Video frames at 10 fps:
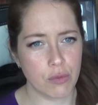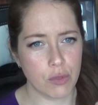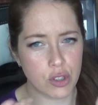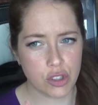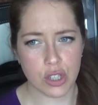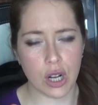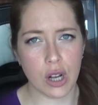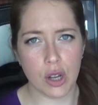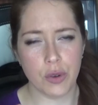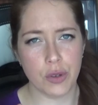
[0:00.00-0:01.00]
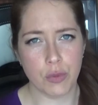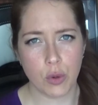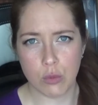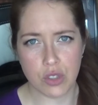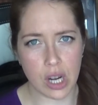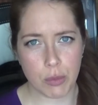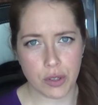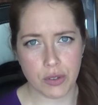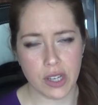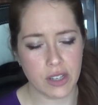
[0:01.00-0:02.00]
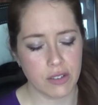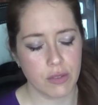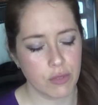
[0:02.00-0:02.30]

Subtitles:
good to go and warmed up and